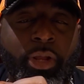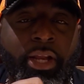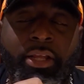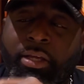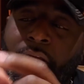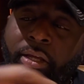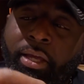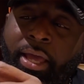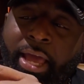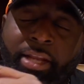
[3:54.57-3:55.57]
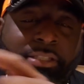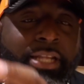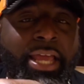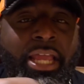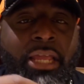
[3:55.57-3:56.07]
in it. Had his
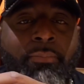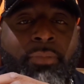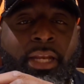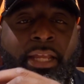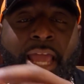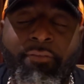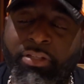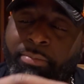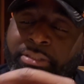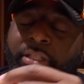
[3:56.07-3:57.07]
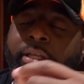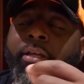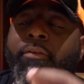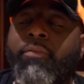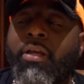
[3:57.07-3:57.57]
name that he gave it to me as a
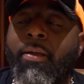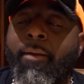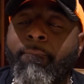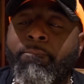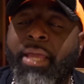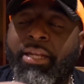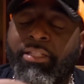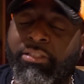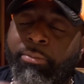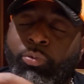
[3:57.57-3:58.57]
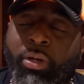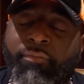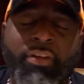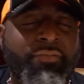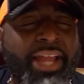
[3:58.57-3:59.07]
gift, had December
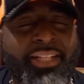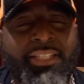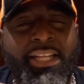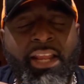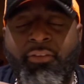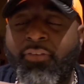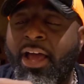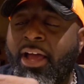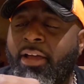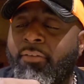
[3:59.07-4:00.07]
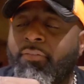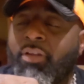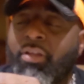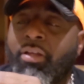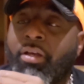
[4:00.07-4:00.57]
25th, 1985.
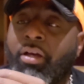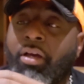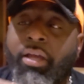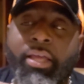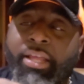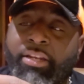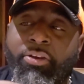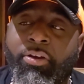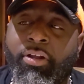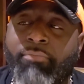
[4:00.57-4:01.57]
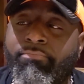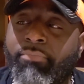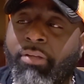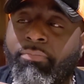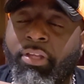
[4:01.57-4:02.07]
And during
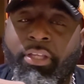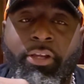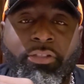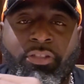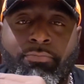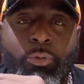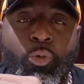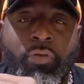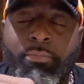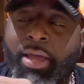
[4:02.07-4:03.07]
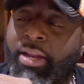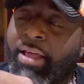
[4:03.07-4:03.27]
the years of moving, man,